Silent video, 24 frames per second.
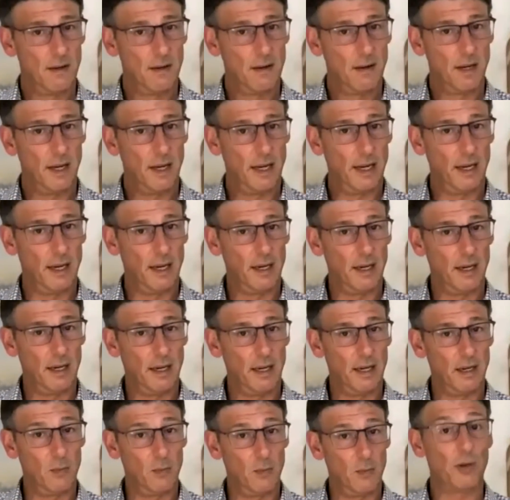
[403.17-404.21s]
in
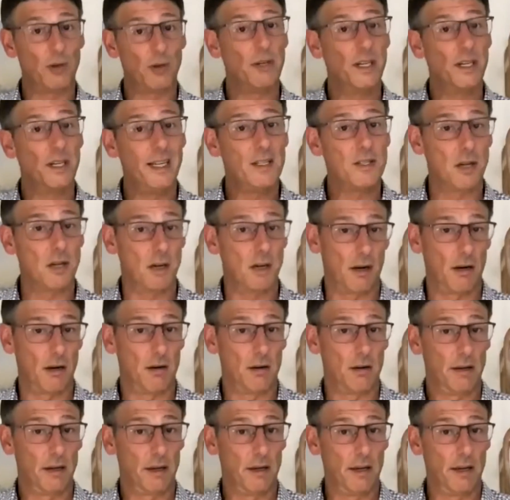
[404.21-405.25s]
what their needs
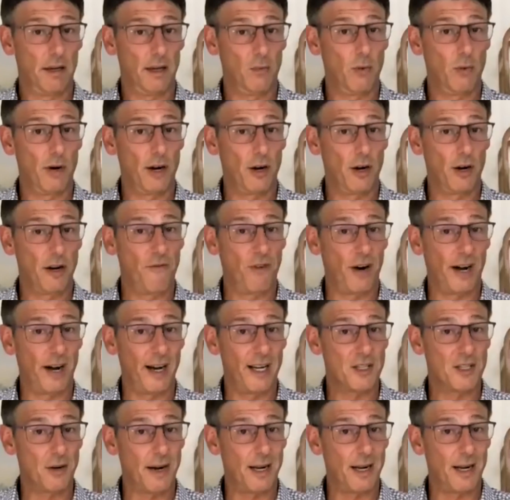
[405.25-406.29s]
are and where an
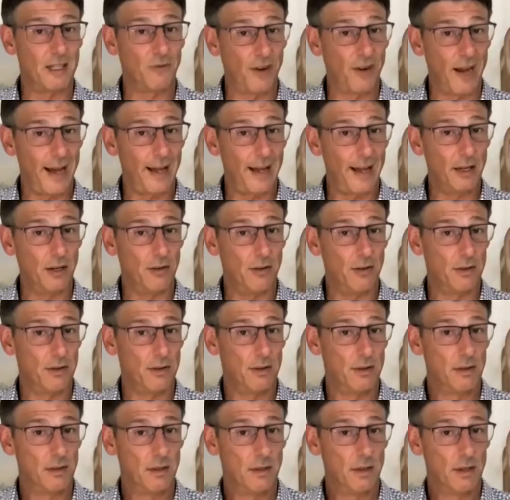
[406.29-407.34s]
advisor adds value.
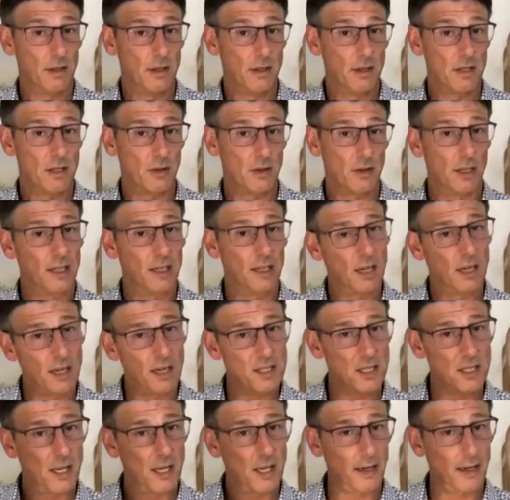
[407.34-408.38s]
So it
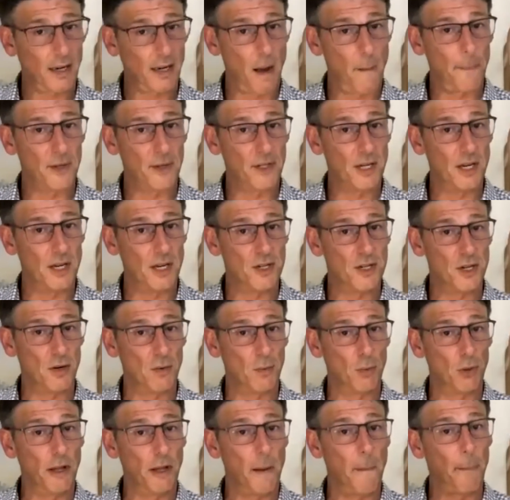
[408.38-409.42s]
cuts that
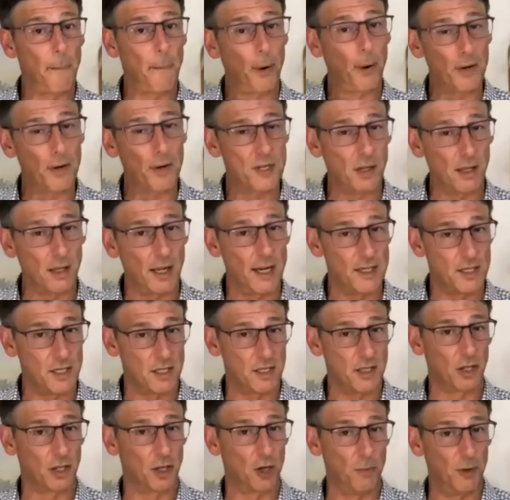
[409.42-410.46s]
competition, really
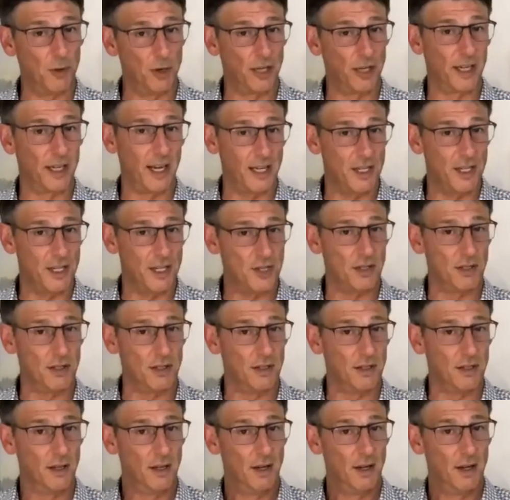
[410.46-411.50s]
personalizes the
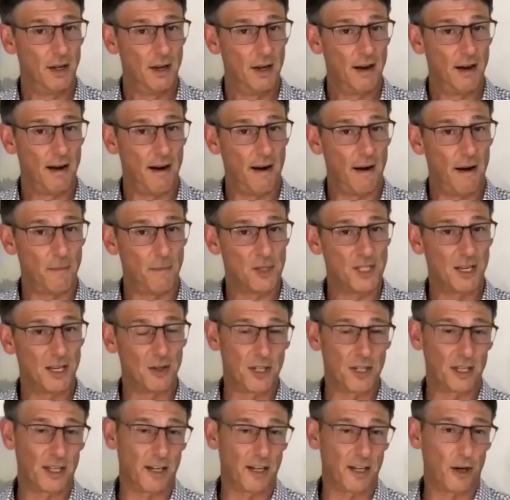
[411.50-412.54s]
communication.
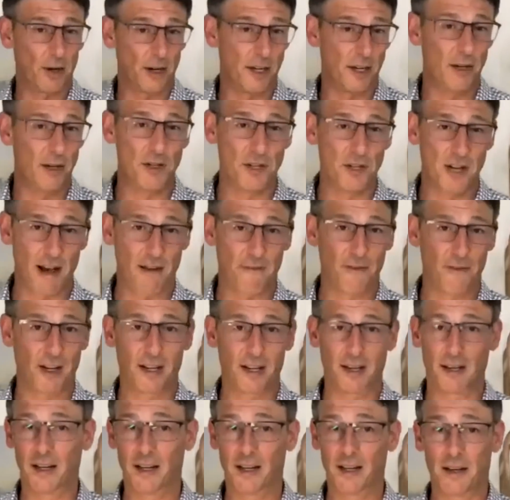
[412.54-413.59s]
Sounds like you're a huge
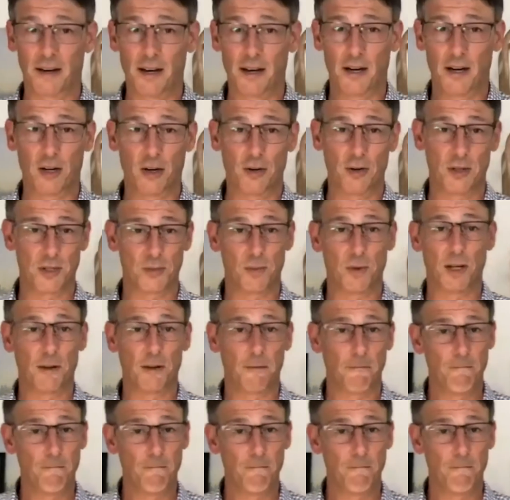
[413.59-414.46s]
advocate of getting narrow as well.